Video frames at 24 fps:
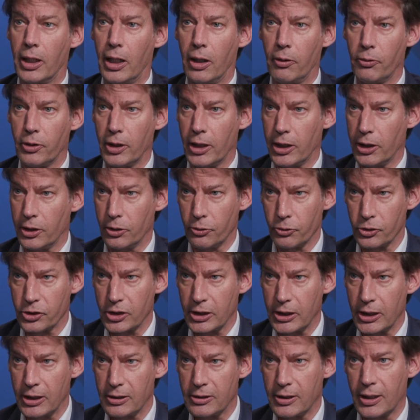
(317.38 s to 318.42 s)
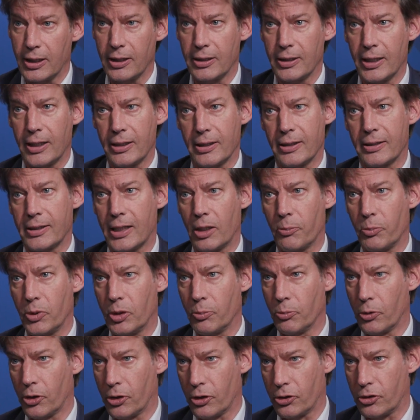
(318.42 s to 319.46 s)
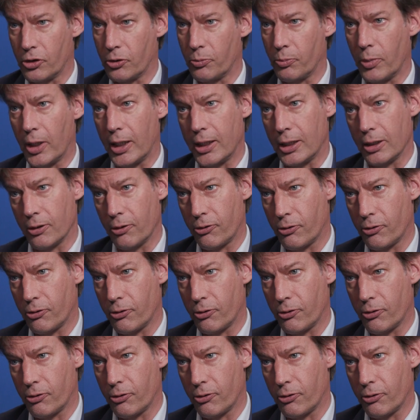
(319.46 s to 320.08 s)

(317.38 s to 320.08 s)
how they are using it and that it can be monitored by the